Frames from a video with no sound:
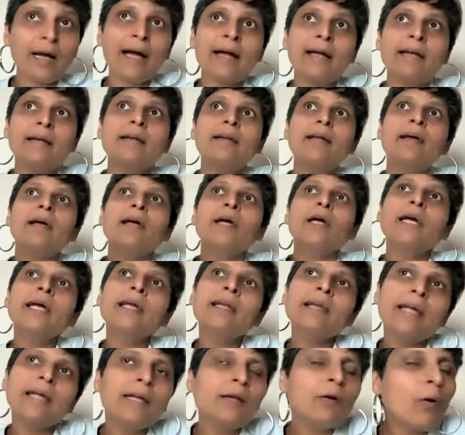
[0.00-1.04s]
and
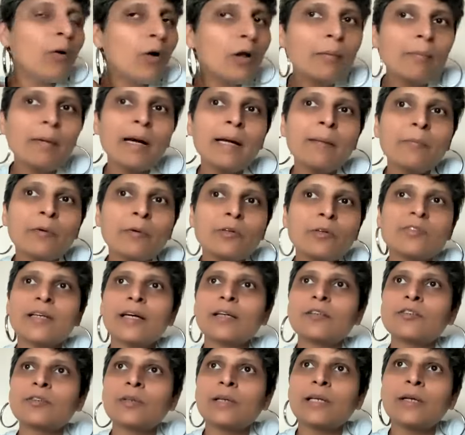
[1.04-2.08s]
in in all my books
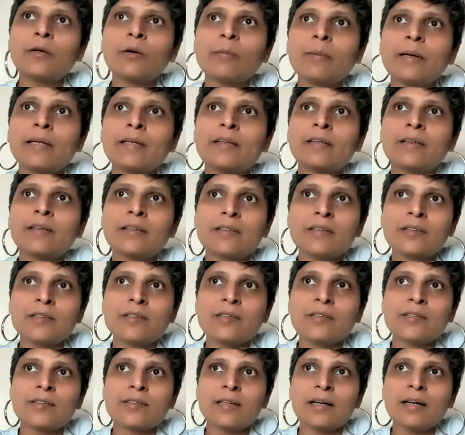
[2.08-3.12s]
actually you know whether it
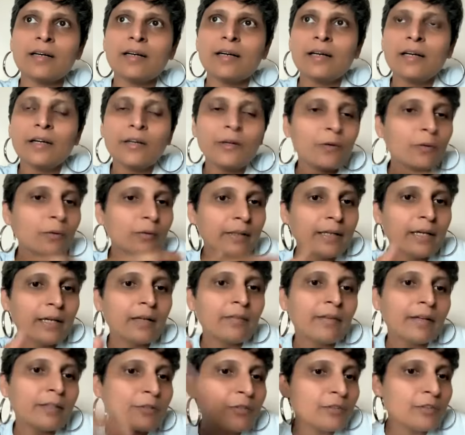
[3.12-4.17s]
is uh, you know the
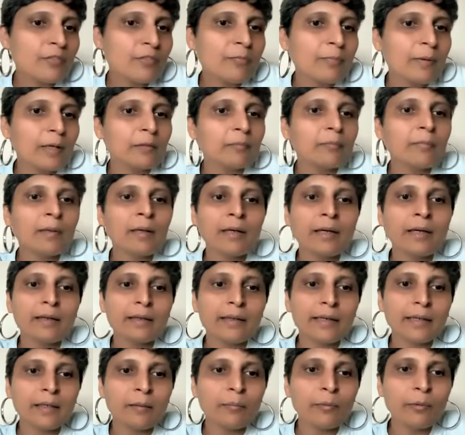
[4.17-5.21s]
adventures of padma
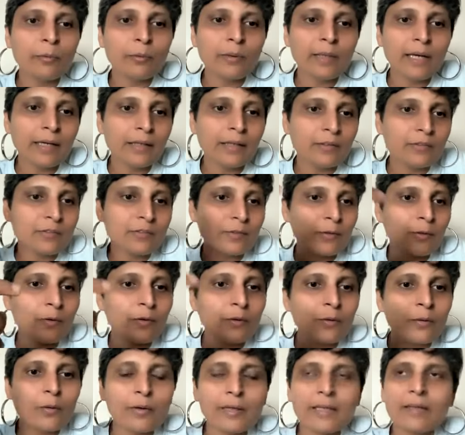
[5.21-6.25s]
and a blue dinosaur
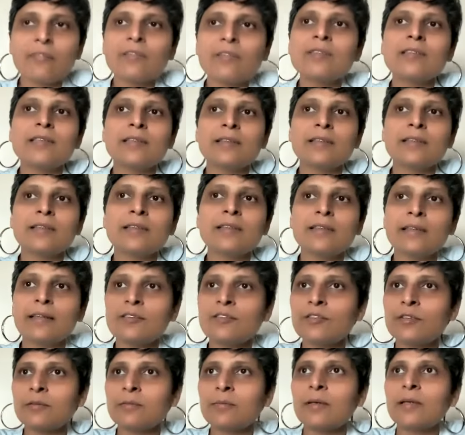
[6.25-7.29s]
or even sita
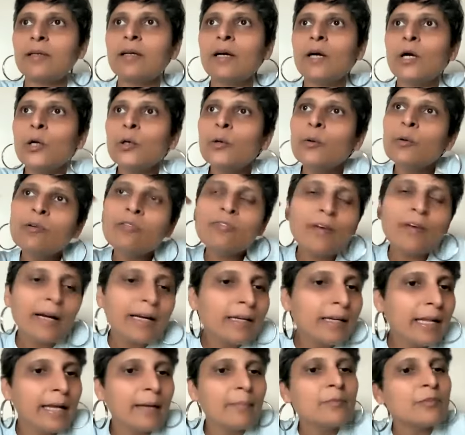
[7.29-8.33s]
chitwan you'll
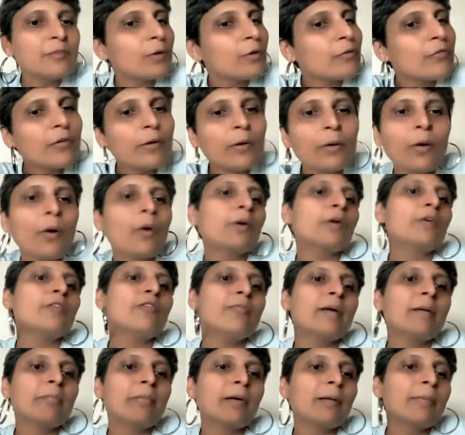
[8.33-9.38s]
find names of a lot of
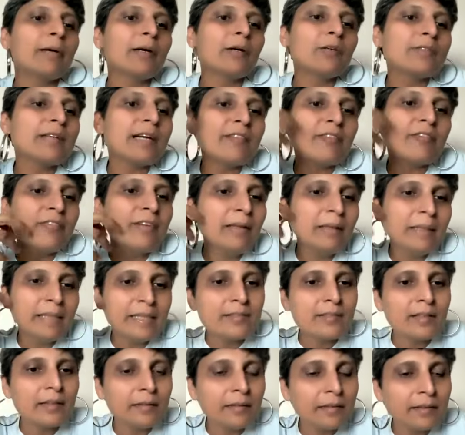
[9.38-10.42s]
people because i feel
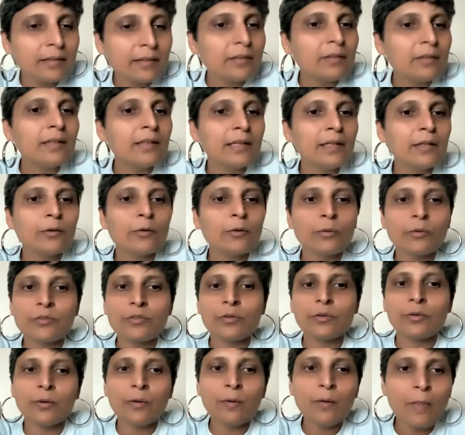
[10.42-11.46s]
these are the real heroes
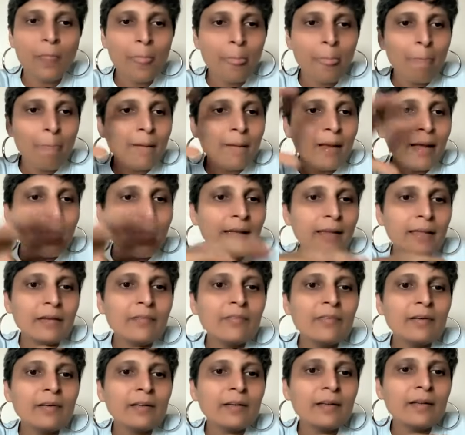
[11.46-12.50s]
you know and they
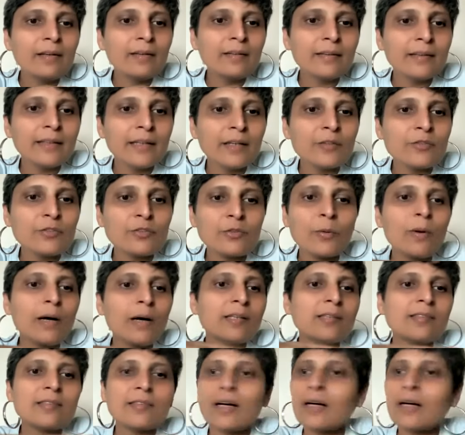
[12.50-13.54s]
will they are so
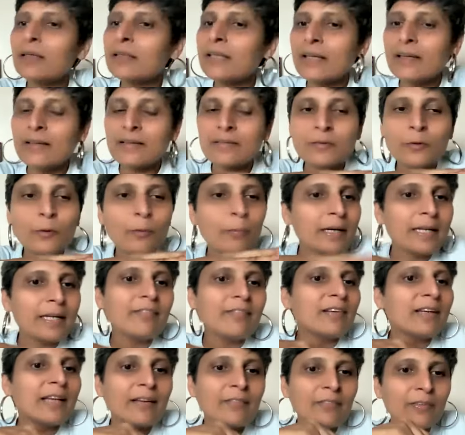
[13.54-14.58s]
unsung they nobody
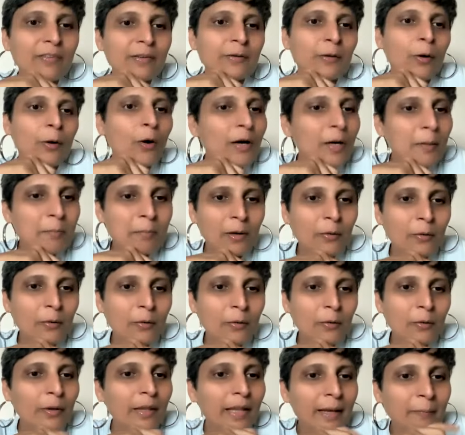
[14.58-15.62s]
will ever talk about
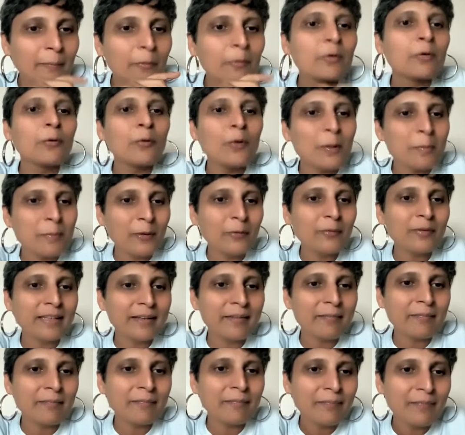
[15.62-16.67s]
them or know about
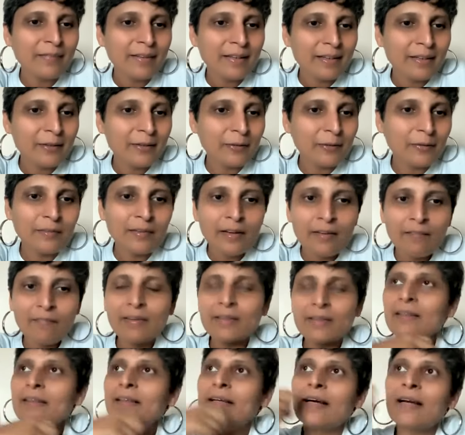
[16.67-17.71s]
them you know
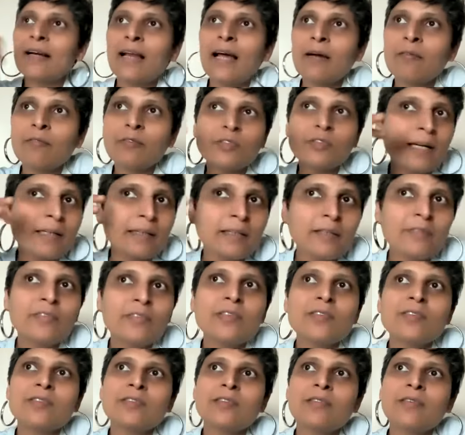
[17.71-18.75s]
whether they are language
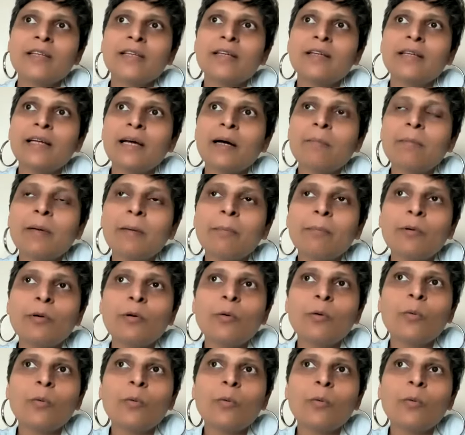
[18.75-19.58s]
activists whether they are people